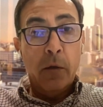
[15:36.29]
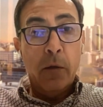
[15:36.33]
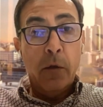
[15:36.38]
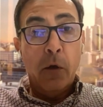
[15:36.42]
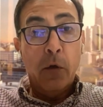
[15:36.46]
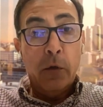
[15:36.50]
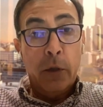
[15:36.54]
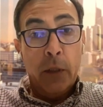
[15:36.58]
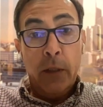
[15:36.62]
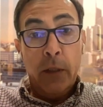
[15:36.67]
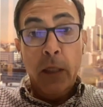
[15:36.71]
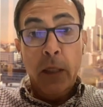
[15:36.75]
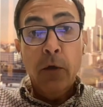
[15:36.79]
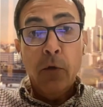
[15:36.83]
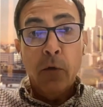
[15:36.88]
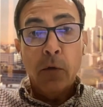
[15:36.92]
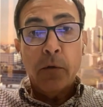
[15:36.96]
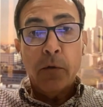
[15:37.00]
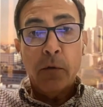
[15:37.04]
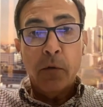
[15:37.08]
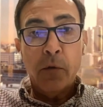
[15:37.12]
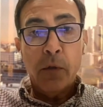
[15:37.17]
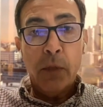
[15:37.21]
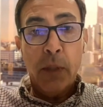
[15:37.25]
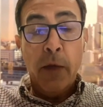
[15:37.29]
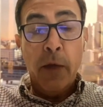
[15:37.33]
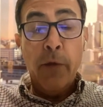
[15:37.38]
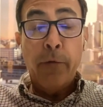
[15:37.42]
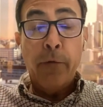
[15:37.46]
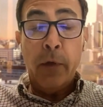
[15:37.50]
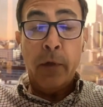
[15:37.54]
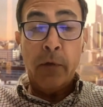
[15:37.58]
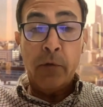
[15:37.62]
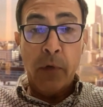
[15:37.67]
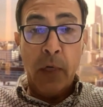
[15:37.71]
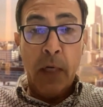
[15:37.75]
on the deal to see if
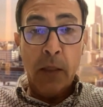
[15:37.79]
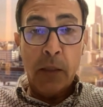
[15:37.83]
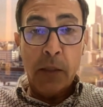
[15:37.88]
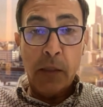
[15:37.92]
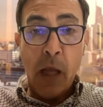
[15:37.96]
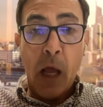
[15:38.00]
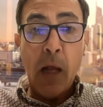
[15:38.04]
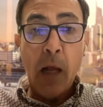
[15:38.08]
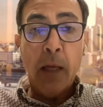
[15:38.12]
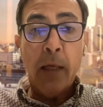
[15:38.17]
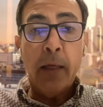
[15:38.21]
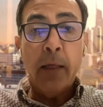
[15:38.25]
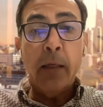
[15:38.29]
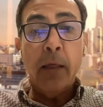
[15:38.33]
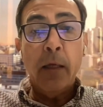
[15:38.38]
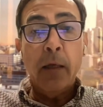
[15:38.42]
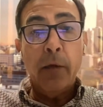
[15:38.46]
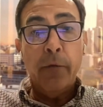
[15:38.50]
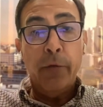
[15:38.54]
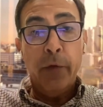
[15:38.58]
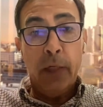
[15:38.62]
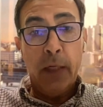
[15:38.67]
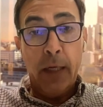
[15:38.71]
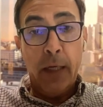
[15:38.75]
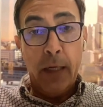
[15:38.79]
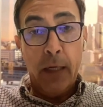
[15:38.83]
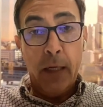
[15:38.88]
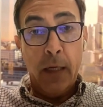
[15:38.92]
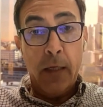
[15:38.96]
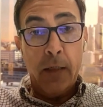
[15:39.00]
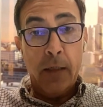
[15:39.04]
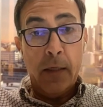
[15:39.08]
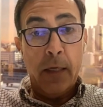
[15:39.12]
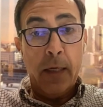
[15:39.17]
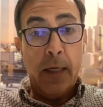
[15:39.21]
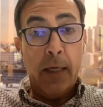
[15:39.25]
it's really solid and if
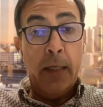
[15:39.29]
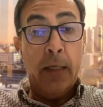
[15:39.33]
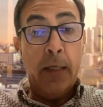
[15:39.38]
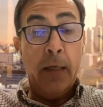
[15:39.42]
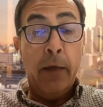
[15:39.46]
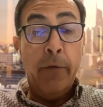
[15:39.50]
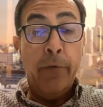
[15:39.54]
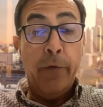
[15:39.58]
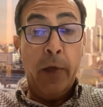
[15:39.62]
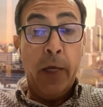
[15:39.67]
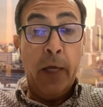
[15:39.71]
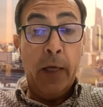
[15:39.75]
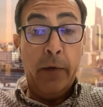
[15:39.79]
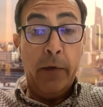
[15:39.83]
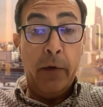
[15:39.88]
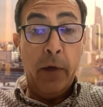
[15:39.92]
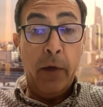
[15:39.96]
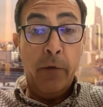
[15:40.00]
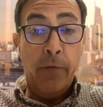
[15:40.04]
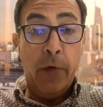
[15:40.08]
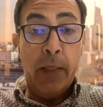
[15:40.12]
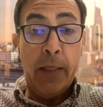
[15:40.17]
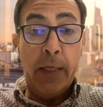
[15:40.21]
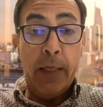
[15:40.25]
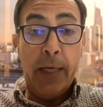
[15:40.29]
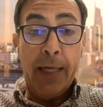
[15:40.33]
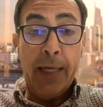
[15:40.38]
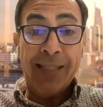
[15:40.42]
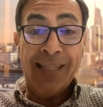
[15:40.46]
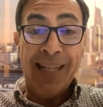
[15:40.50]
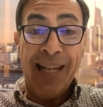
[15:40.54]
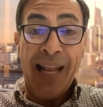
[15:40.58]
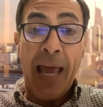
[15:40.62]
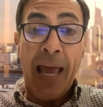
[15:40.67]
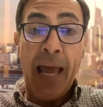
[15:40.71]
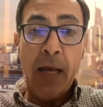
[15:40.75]
it has
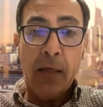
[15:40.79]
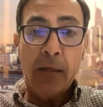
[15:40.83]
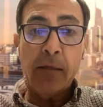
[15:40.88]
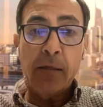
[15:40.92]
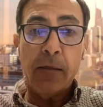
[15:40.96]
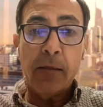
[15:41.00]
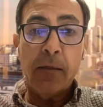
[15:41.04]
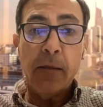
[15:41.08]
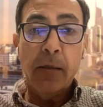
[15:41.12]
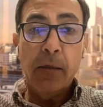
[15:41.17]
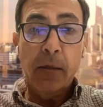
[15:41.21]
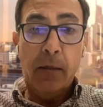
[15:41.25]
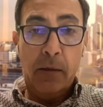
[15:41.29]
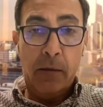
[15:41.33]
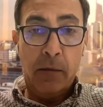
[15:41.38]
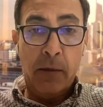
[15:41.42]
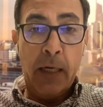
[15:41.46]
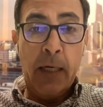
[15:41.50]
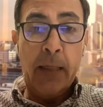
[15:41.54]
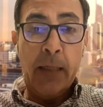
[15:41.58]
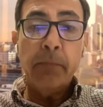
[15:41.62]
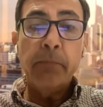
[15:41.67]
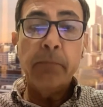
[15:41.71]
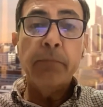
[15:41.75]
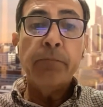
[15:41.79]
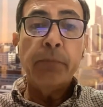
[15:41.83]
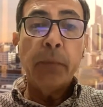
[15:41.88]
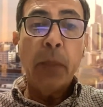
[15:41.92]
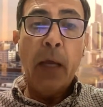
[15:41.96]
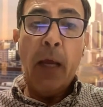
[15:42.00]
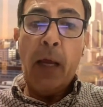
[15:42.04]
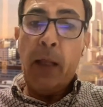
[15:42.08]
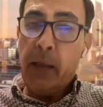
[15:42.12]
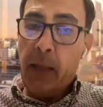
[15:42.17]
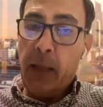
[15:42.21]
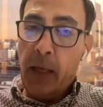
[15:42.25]
legs, right?
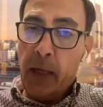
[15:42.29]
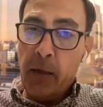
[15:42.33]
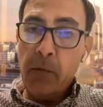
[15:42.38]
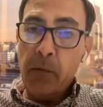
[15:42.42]
And then,